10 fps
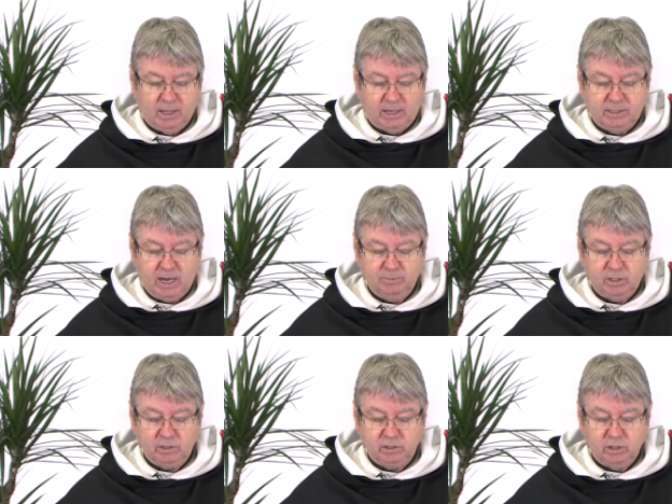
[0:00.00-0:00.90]
and helps
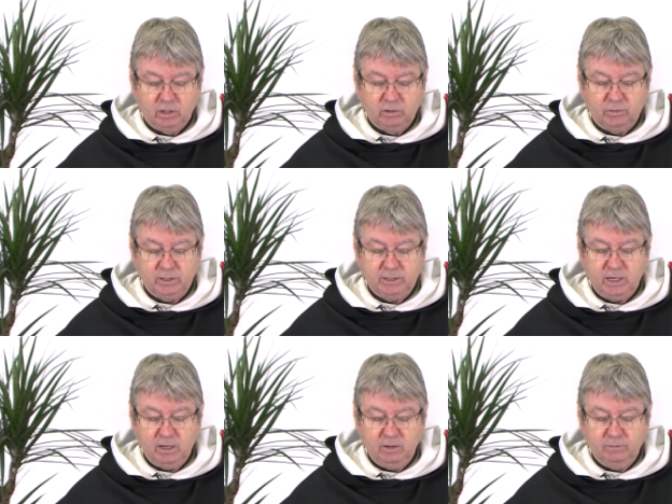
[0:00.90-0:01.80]
us to
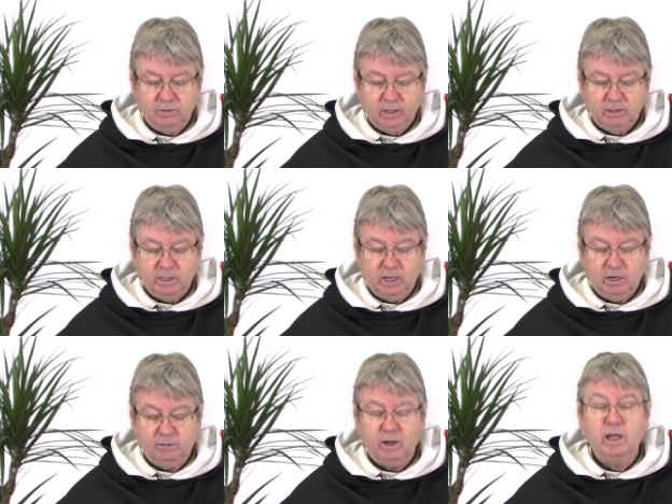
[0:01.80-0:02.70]
receive the
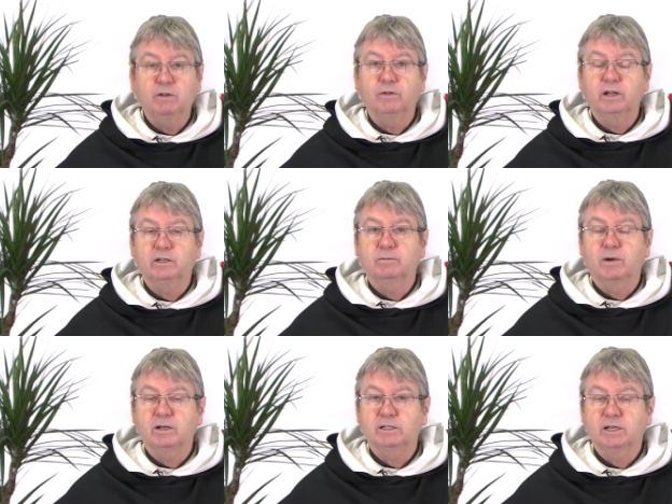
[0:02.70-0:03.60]
in infinite
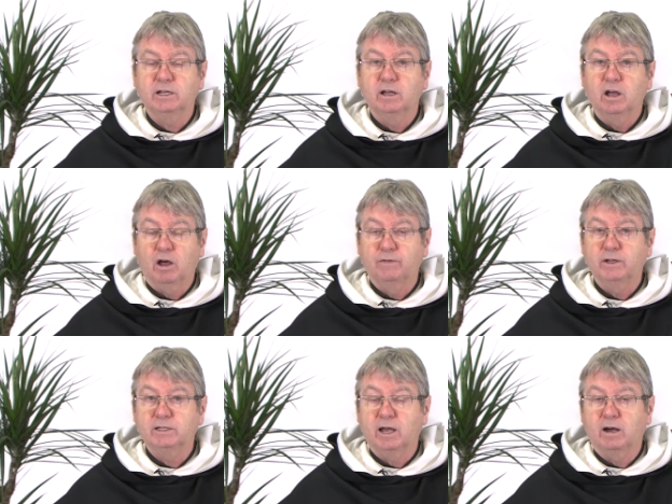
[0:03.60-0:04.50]
mercy of
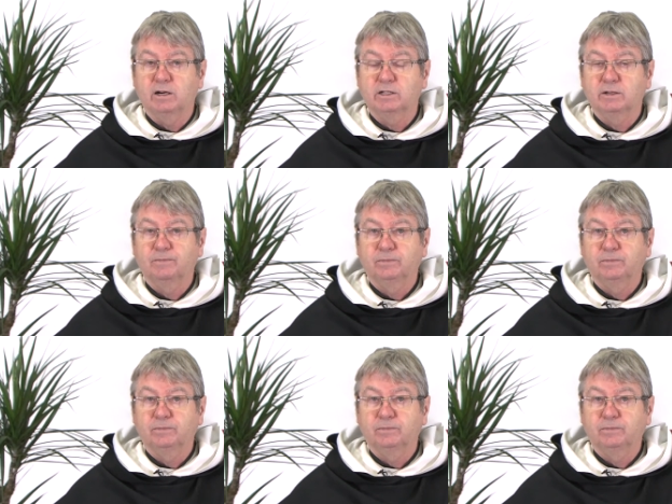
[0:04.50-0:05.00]
His heart.